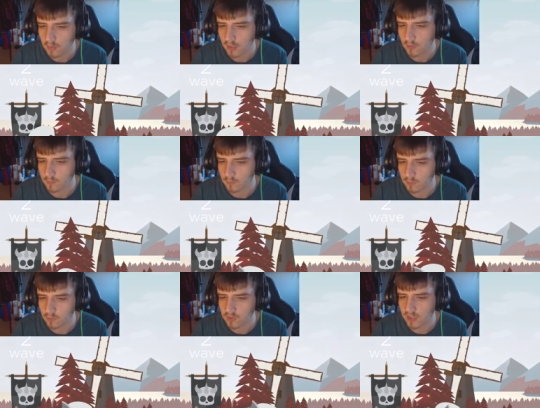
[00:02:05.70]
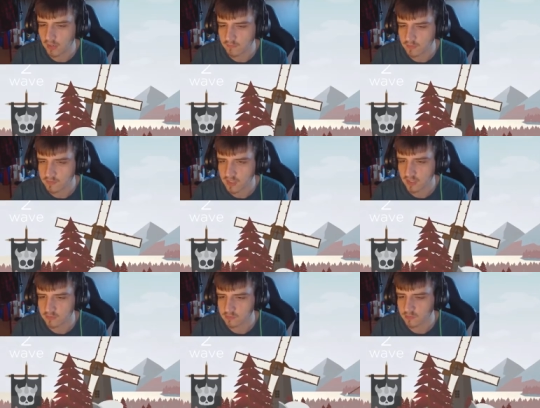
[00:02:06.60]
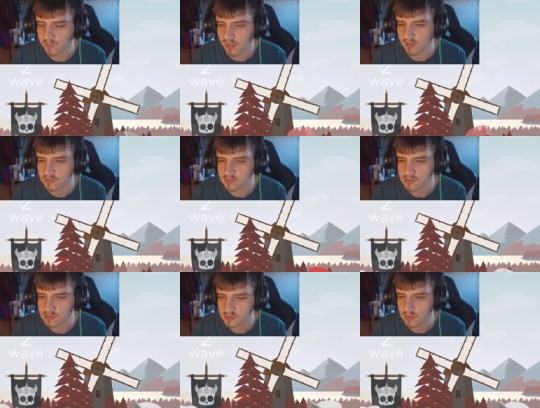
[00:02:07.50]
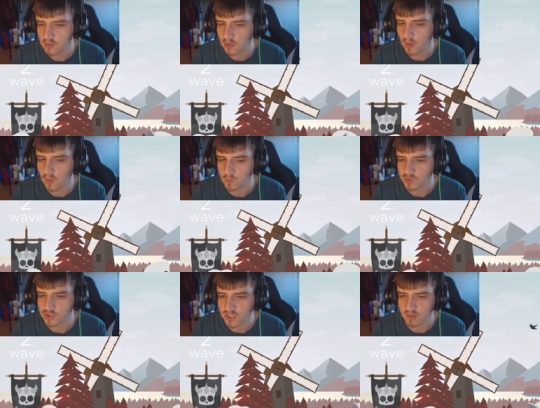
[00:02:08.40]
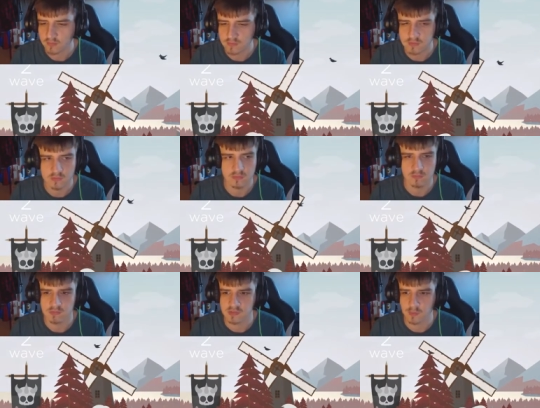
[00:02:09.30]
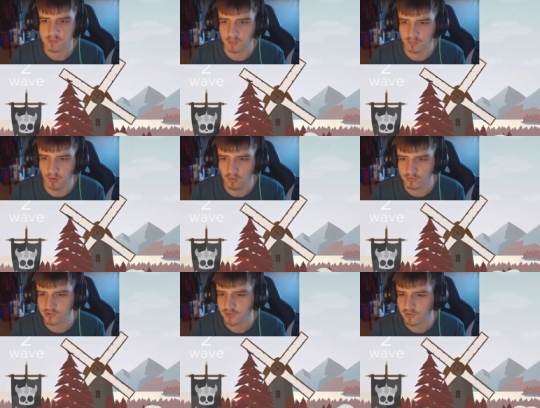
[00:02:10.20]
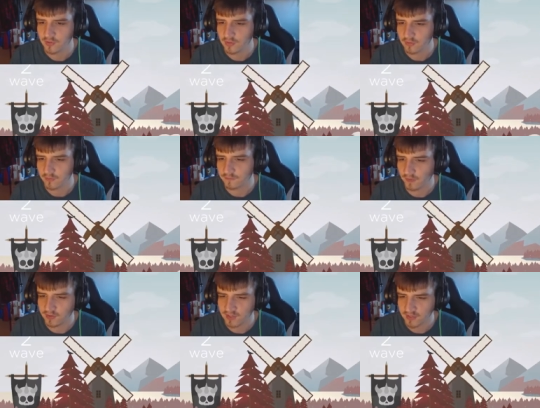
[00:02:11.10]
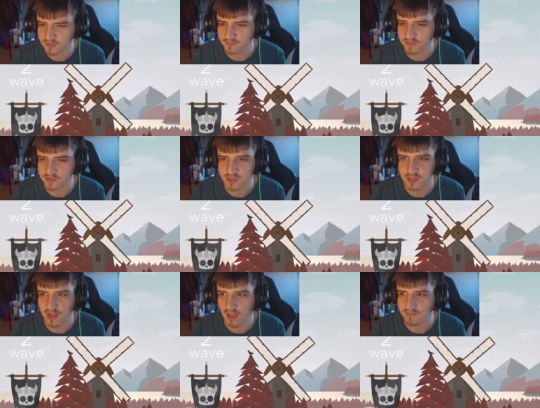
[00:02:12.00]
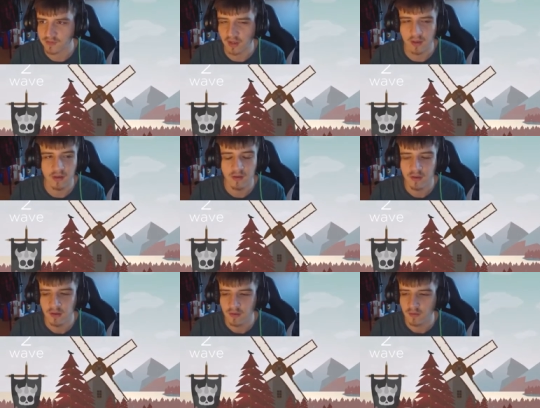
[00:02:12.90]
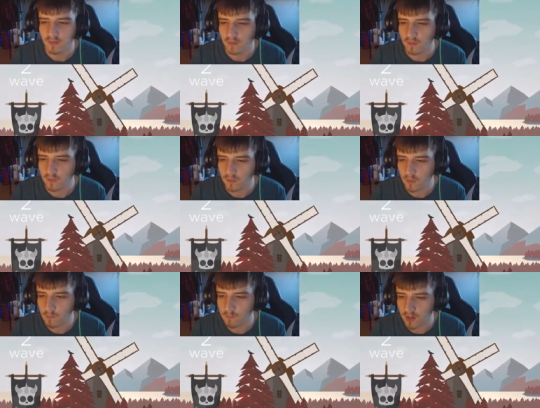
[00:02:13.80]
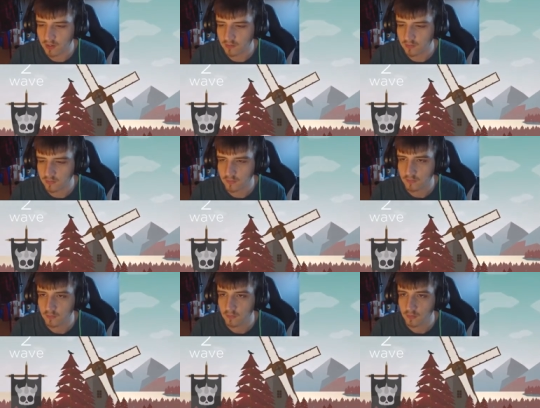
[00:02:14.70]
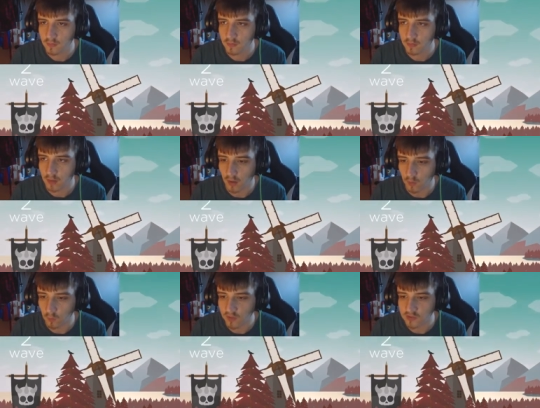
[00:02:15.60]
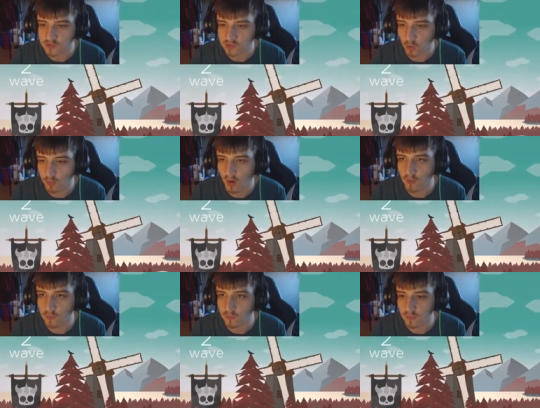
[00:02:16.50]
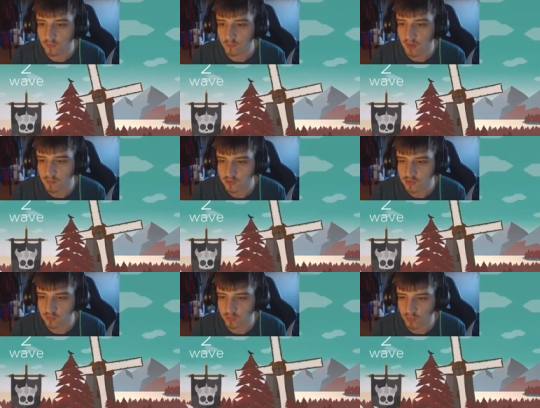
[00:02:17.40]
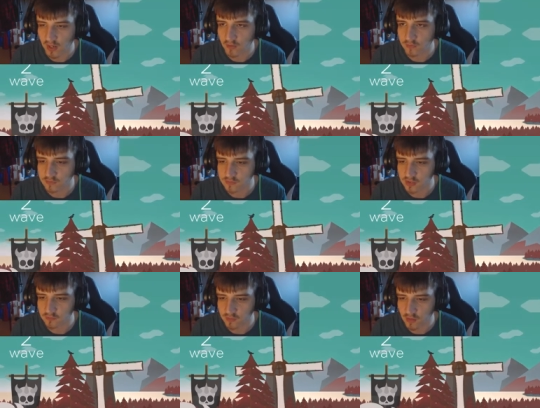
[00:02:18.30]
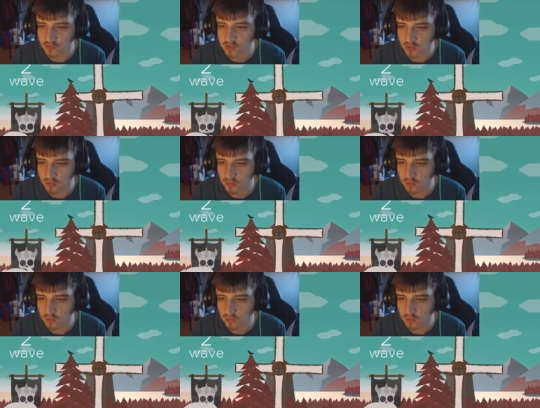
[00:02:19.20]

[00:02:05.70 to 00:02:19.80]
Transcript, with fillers: And we're already having attacks on the base. Oh shit, this is stepped up a notch. I've got thirty seconds of this shit left yet. Oh, buddy. Oh, we're so boned. Maybe I should have brought arrows instead of an archer.